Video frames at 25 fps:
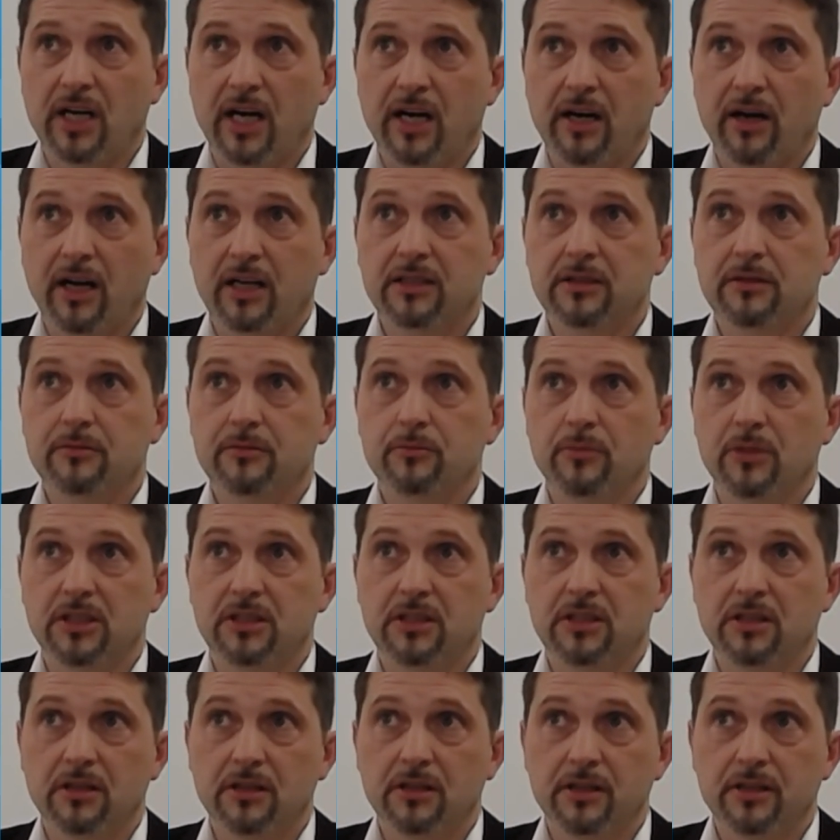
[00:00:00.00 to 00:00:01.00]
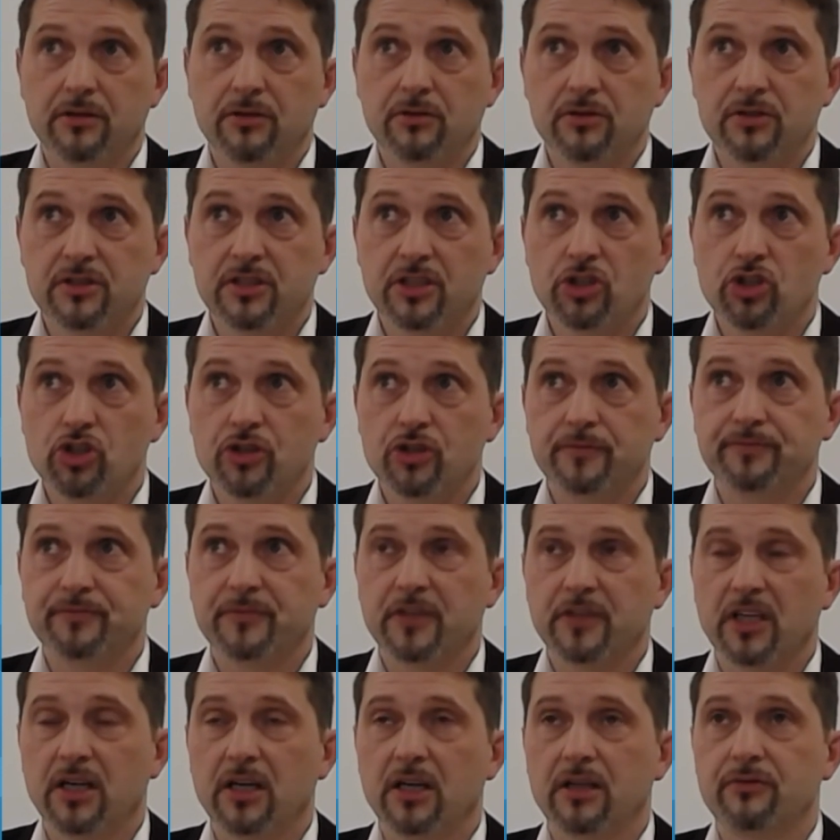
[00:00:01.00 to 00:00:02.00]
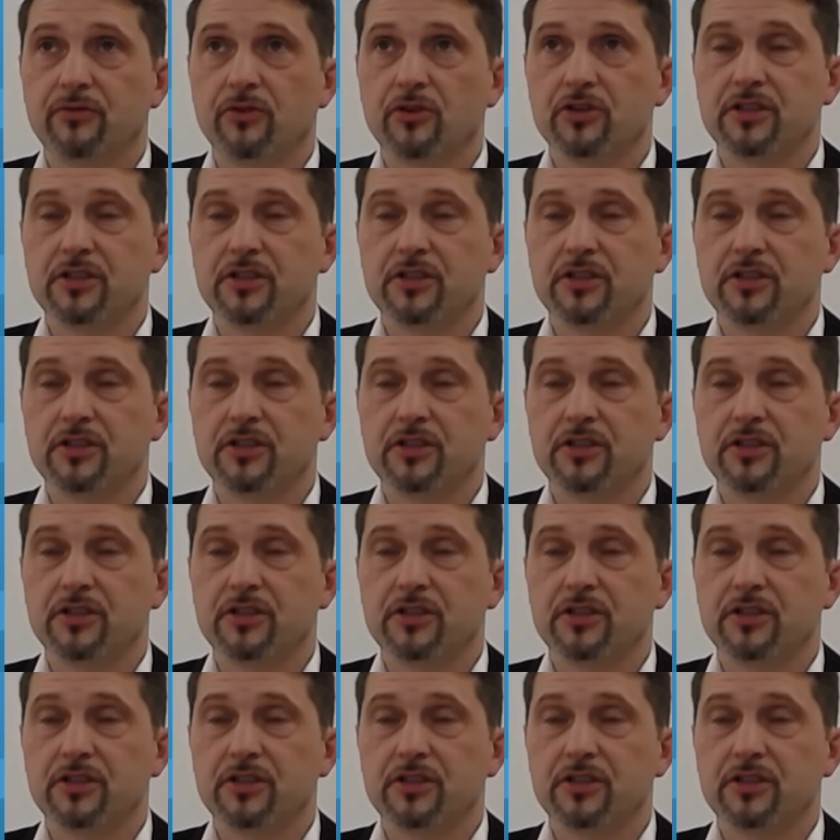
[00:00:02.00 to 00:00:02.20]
direct material usage uh,